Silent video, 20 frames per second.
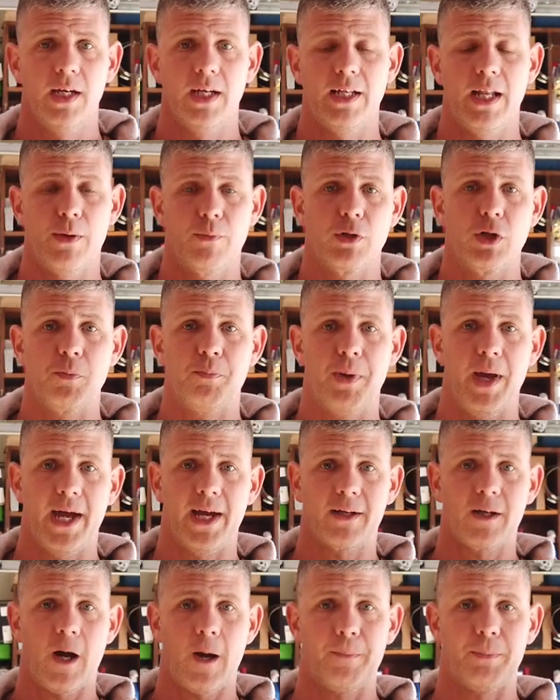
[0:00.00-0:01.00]
and then when you
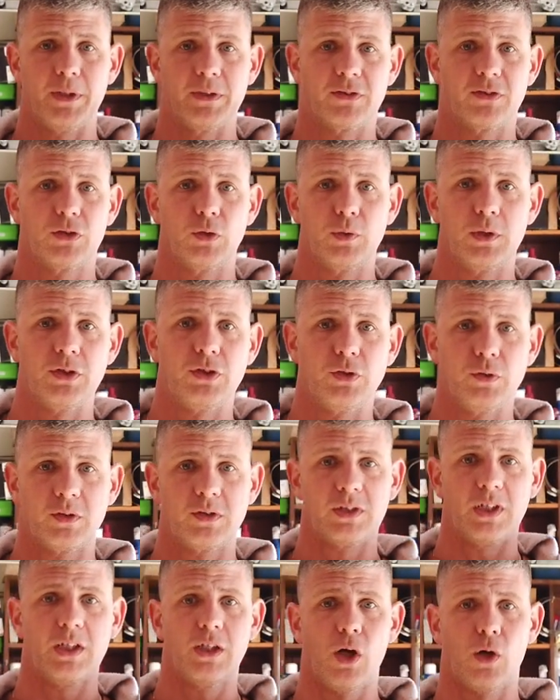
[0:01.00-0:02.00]
back up as soon as you
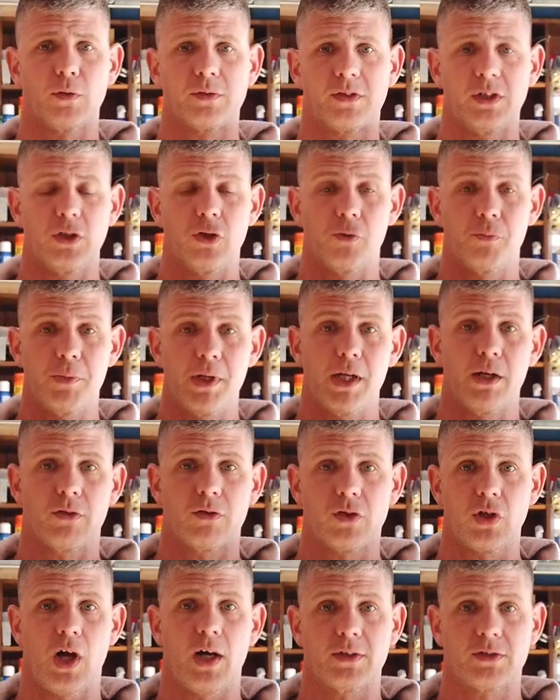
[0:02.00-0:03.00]
see those in your
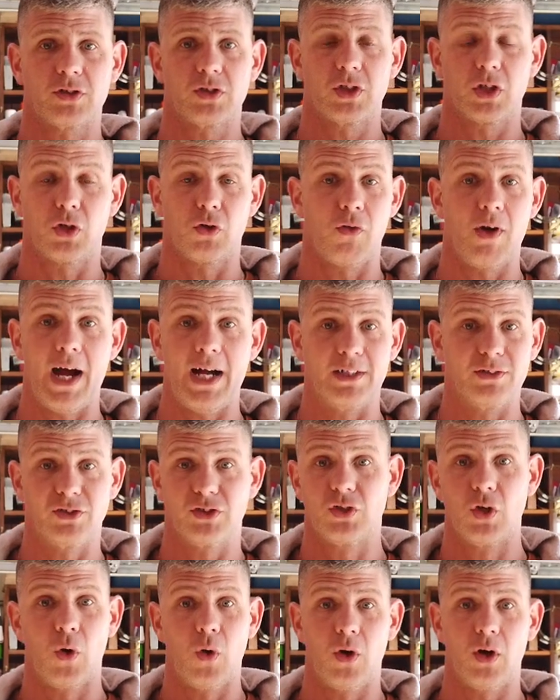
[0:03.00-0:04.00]
mirror touch the
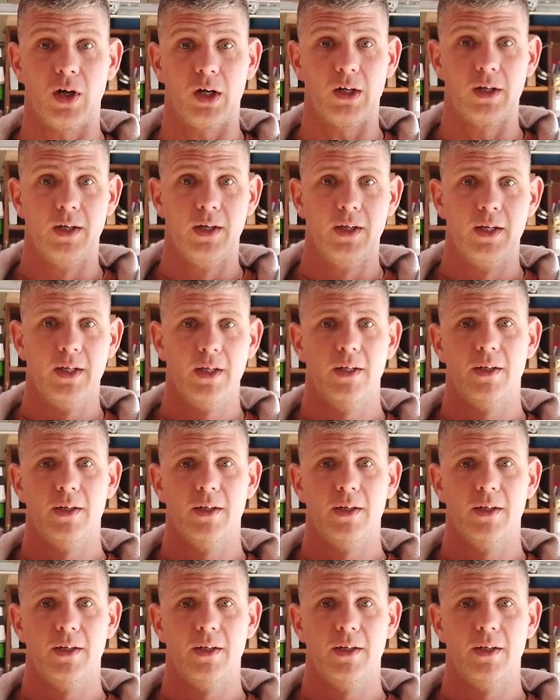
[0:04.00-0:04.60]
garage door